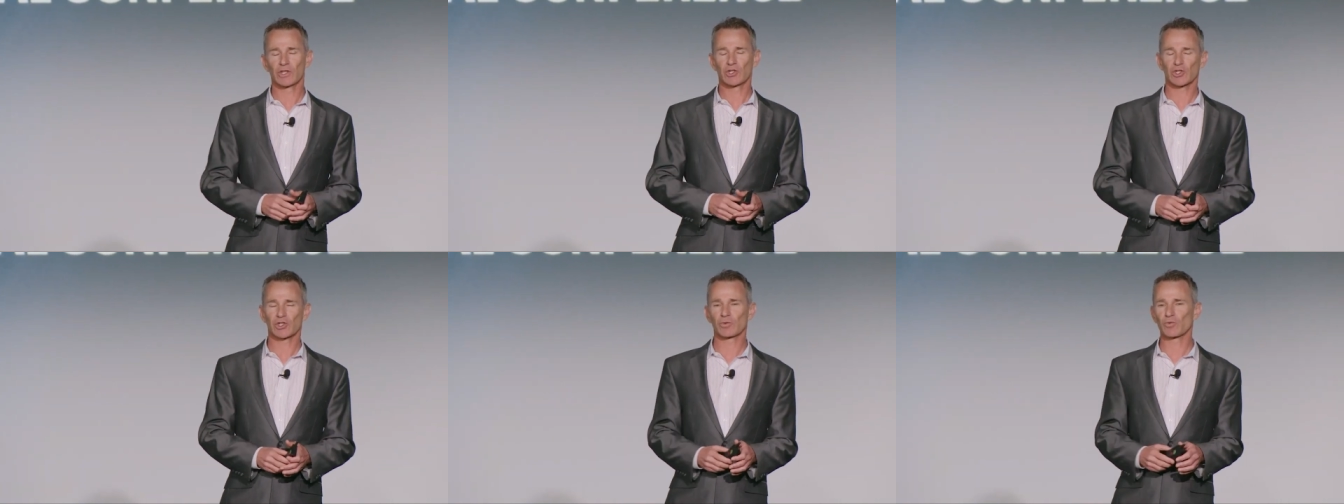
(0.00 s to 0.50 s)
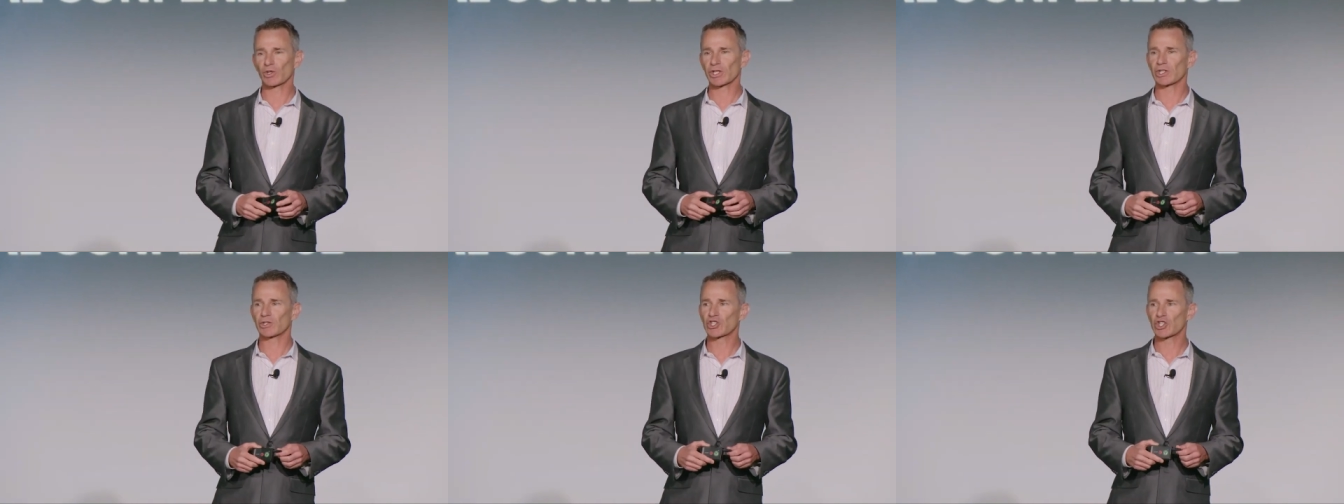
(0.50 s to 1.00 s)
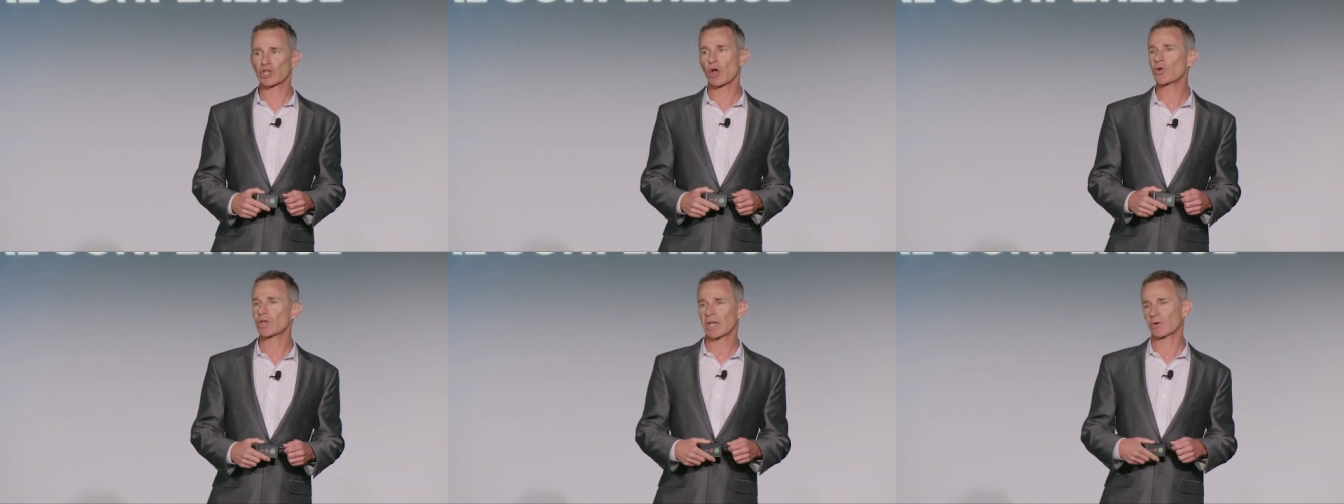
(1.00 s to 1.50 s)
Just really
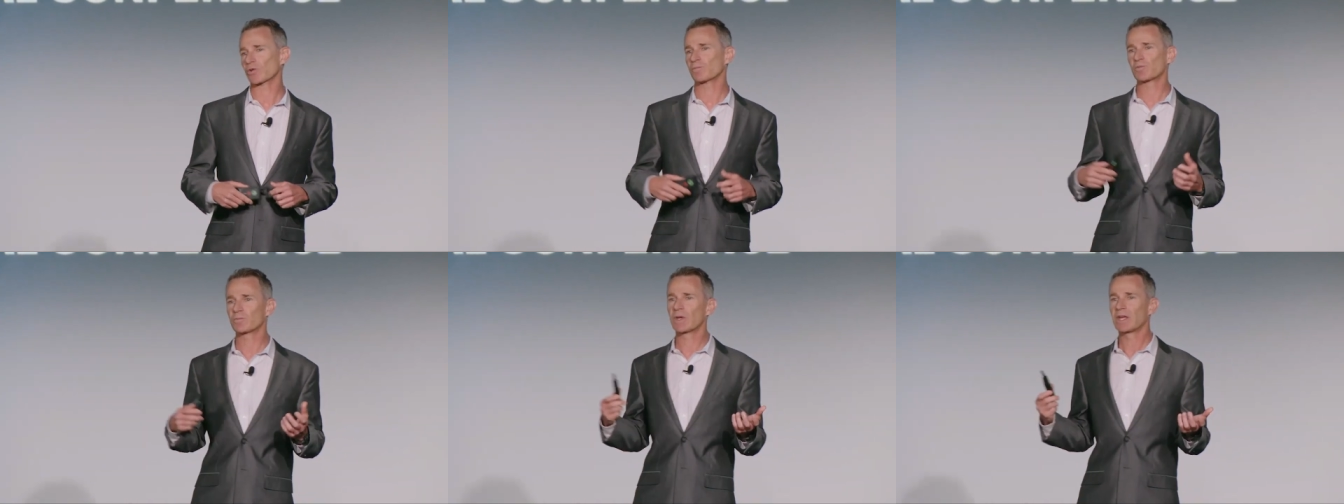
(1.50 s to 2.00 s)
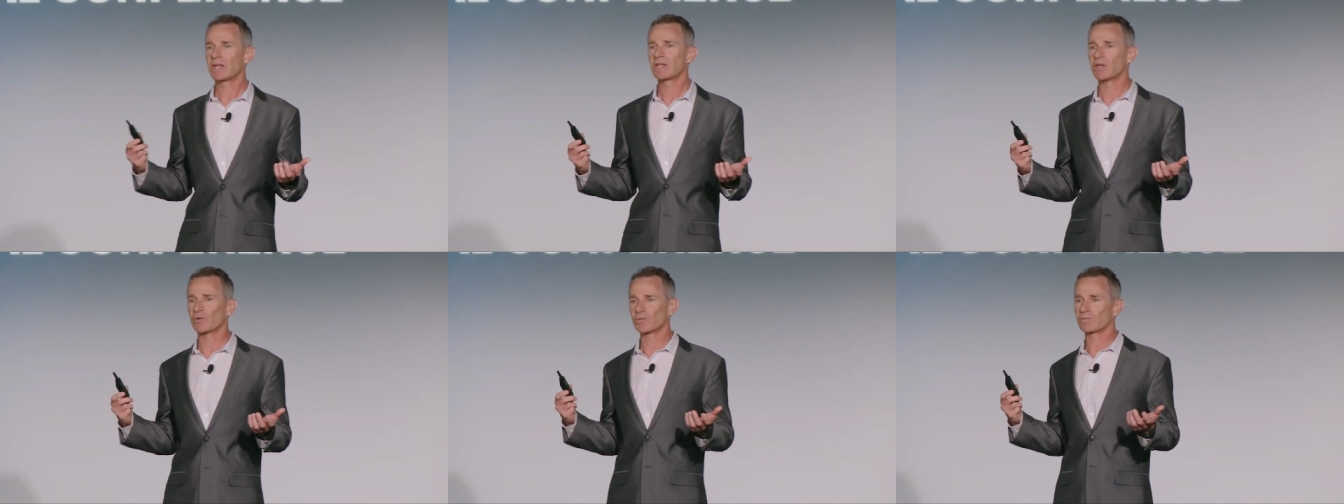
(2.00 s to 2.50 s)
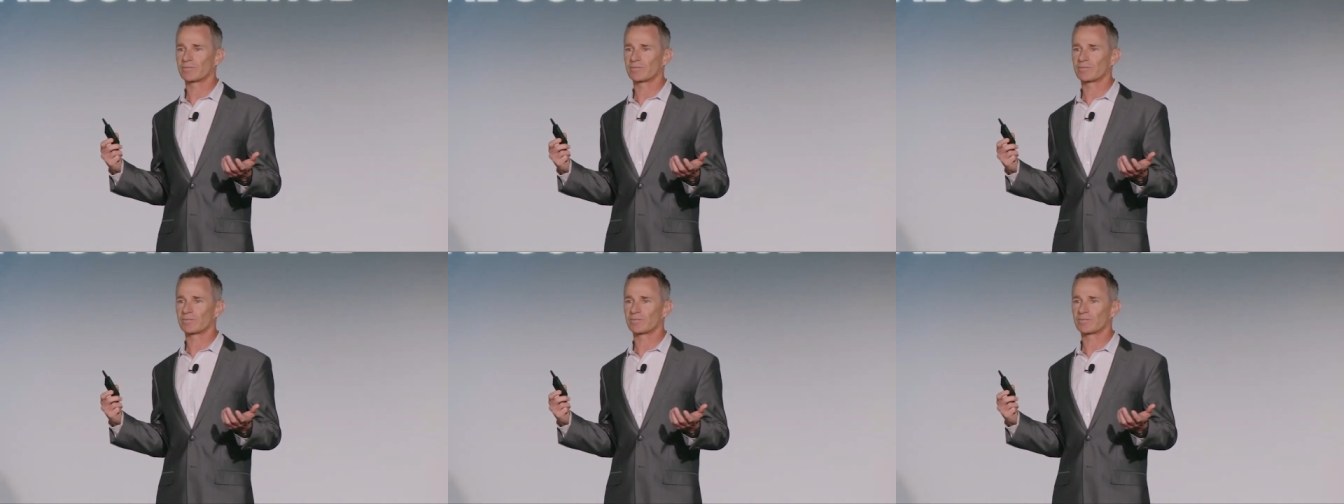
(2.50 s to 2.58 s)
showcase, or you know,